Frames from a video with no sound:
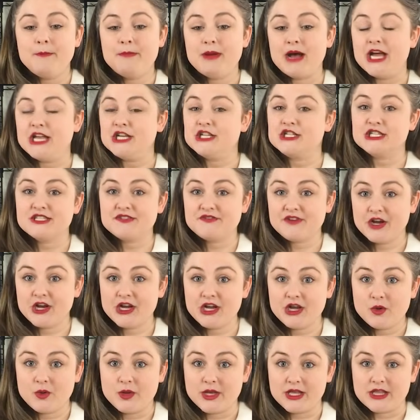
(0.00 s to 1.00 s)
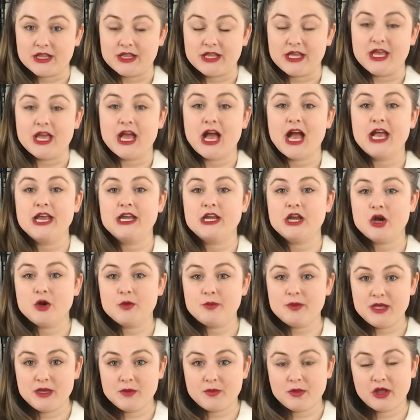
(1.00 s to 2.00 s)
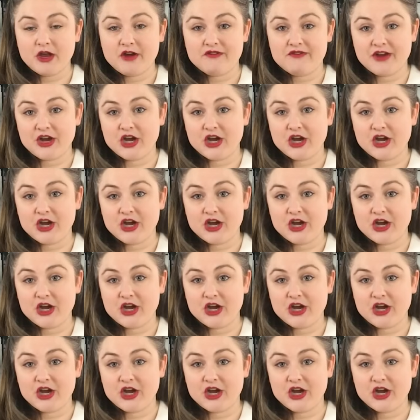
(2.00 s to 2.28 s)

But just very quickly, I know people are